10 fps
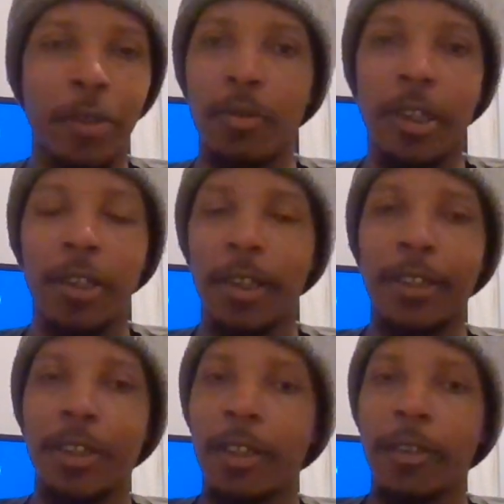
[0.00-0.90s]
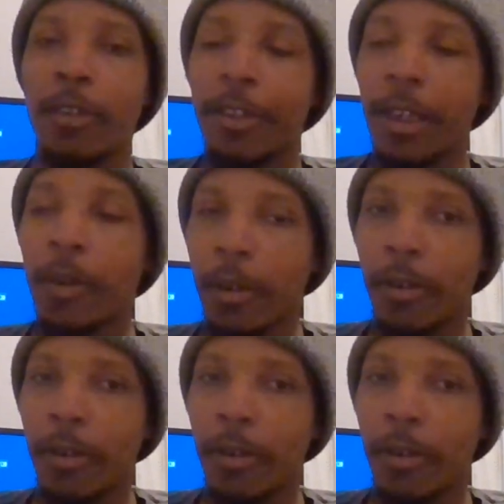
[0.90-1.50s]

but you couldn't extend her the same